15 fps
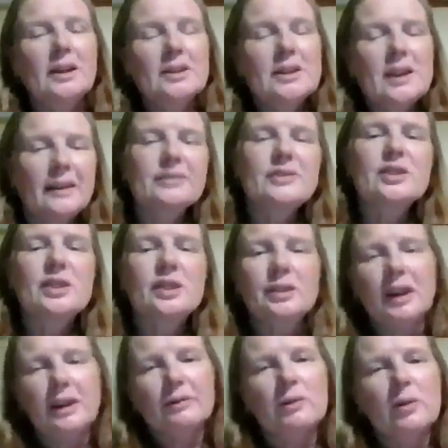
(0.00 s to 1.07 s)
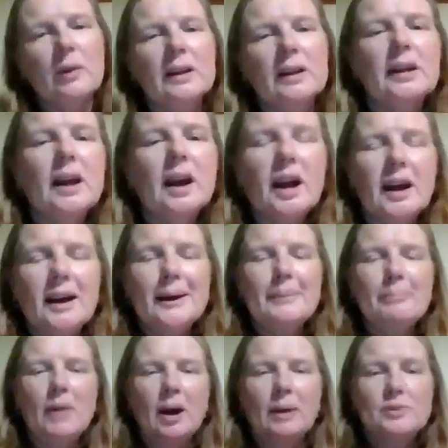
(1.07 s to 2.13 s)
Good afternoon, everyone.
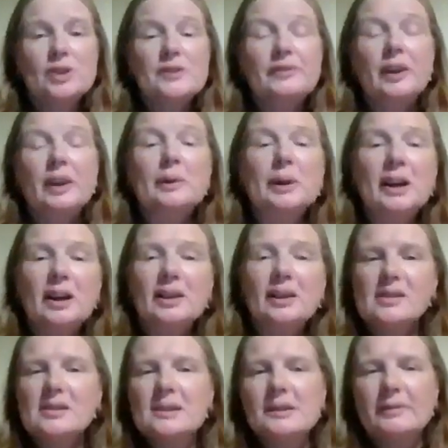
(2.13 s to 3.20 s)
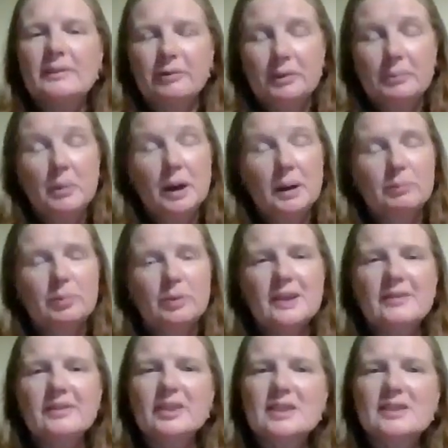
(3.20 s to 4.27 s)
I'm just following on from my
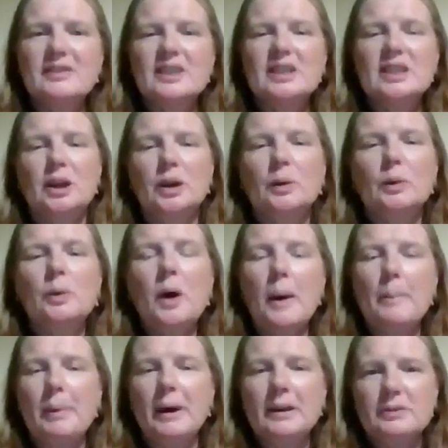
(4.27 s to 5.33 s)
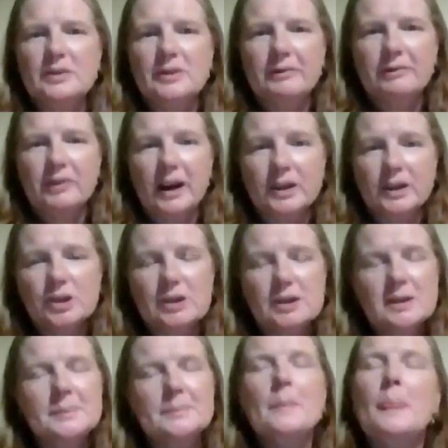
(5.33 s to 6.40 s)
previous video about
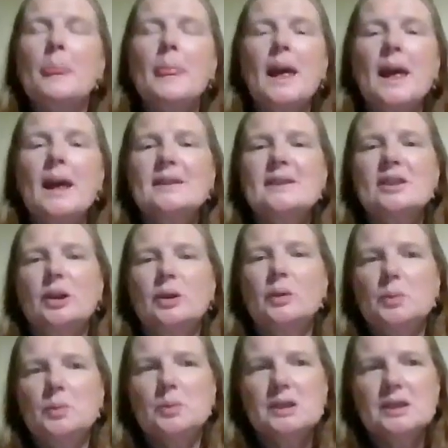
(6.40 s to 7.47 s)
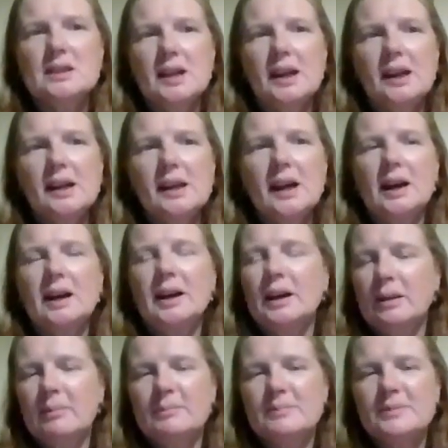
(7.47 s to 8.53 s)
fractions. So today
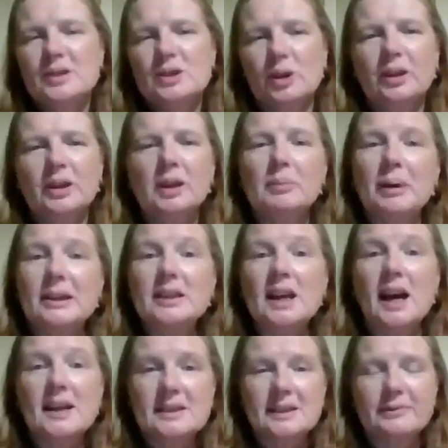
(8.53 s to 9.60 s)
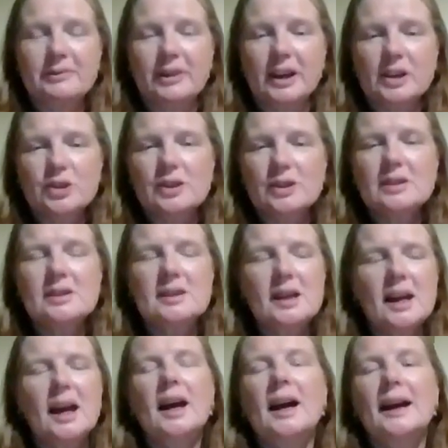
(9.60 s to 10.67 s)
I'm talking about adding fractions
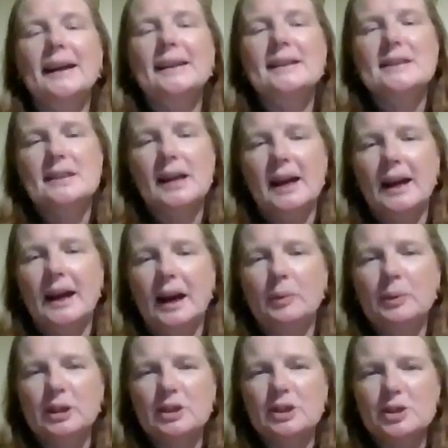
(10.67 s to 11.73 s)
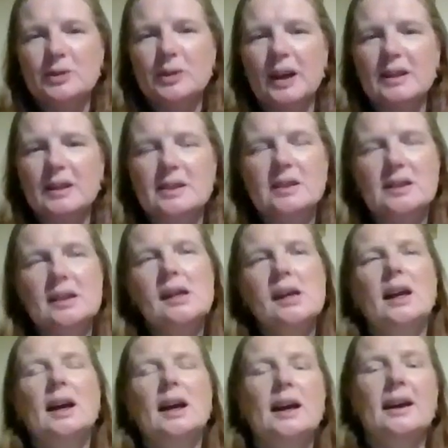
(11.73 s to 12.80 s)
and how we can do that
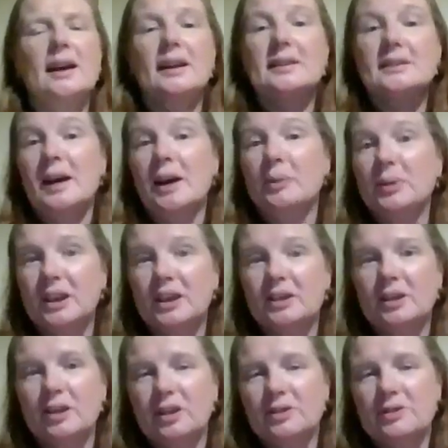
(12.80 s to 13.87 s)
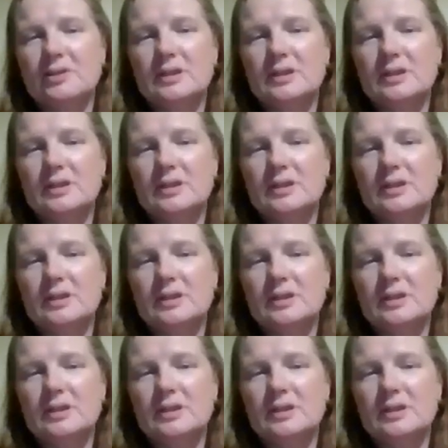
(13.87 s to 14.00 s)
and how we can